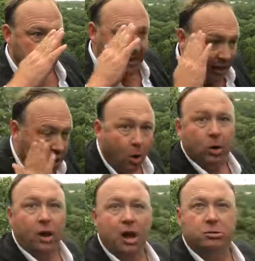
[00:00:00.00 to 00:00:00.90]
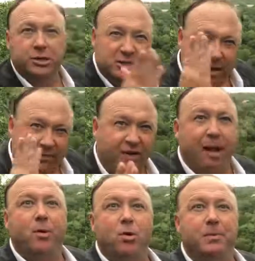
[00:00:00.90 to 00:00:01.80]
That go along with this, my
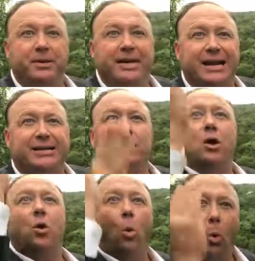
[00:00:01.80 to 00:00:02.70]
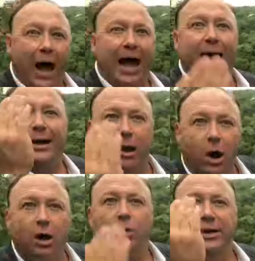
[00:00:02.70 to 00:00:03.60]
family will be protected. Why
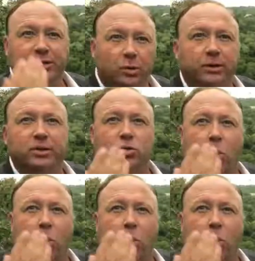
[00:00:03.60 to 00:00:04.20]
are we doing this?